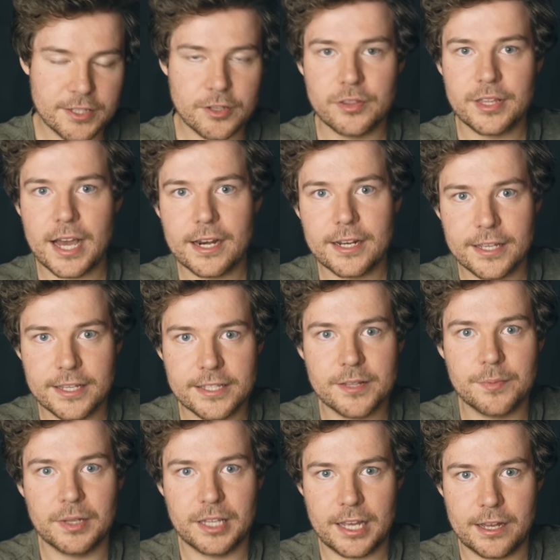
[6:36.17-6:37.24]
So that is
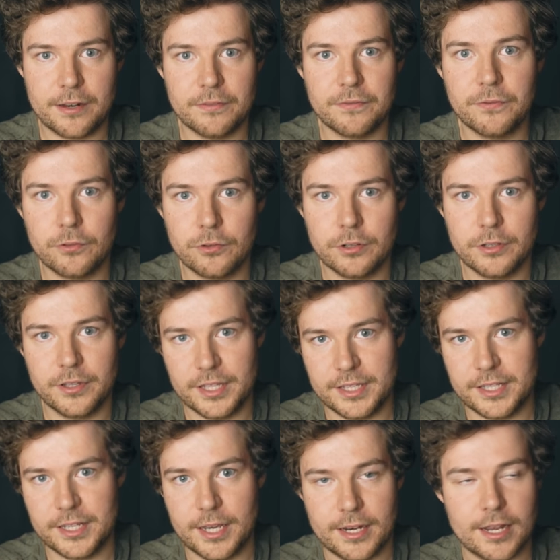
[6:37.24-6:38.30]
the plan for
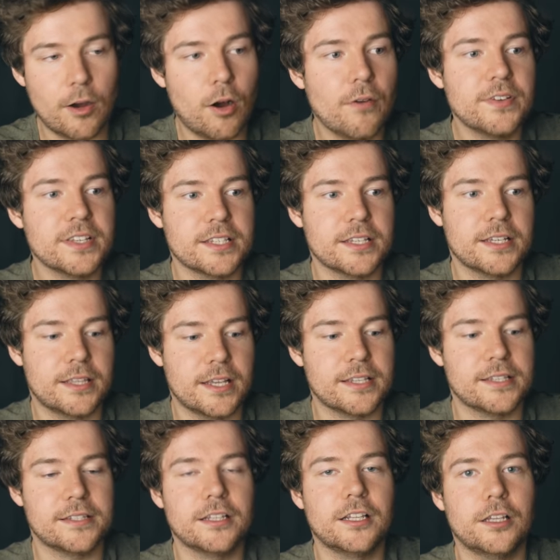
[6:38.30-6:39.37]
this year. Now, obviously
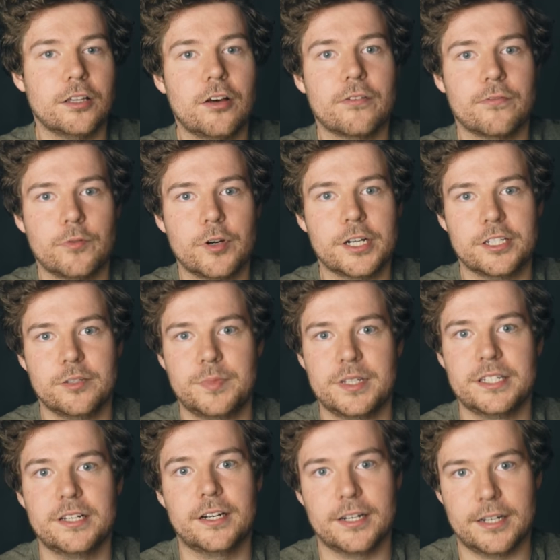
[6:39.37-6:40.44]
there's still a lot of work to be
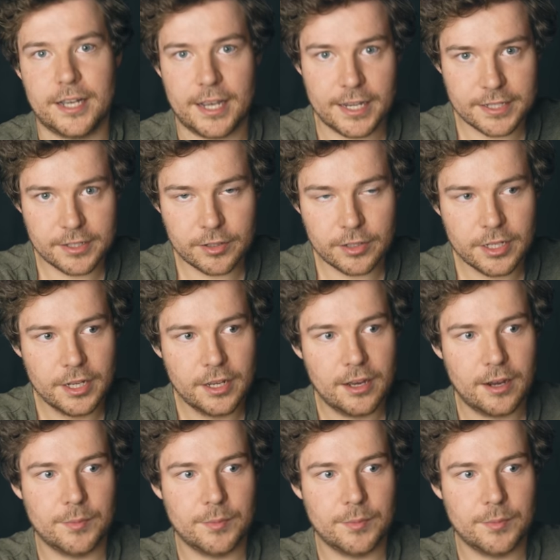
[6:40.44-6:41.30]
done in Hazel.